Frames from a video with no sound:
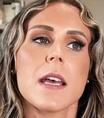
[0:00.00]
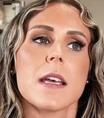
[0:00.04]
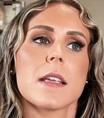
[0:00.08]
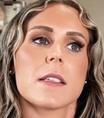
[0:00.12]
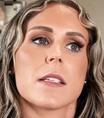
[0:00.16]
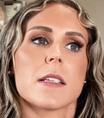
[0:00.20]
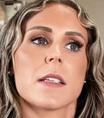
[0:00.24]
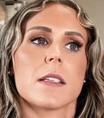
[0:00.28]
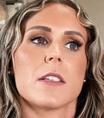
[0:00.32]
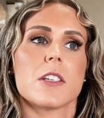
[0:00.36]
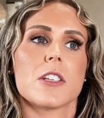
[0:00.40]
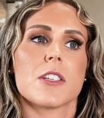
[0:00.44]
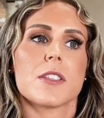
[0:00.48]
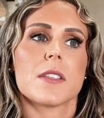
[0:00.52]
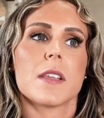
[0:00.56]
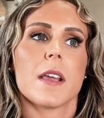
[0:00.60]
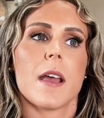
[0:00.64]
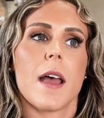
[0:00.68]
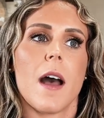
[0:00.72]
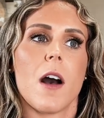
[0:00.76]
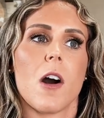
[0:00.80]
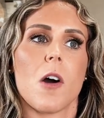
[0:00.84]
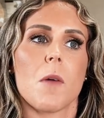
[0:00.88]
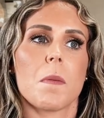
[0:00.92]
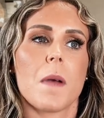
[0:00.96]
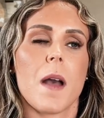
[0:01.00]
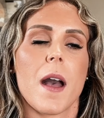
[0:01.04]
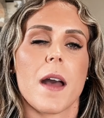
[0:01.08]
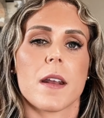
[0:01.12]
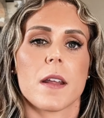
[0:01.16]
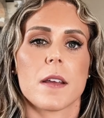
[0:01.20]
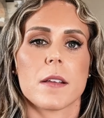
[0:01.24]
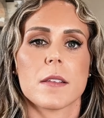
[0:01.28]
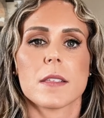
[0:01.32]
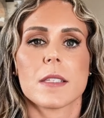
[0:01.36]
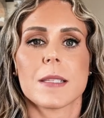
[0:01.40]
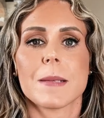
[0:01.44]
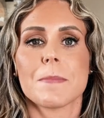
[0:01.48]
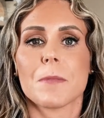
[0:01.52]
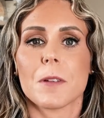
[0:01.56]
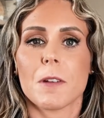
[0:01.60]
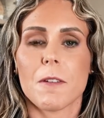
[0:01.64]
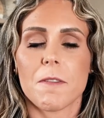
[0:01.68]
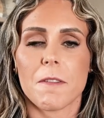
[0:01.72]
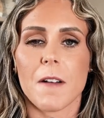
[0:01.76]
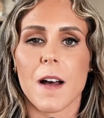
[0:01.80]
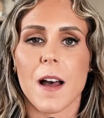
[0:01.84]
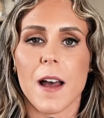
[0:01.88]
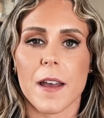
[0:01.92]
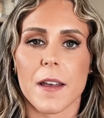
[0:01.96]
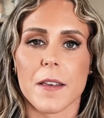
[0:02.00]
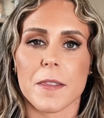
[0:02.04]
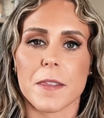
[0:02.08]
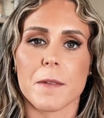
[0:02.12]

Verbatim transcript: to just help kind of simplify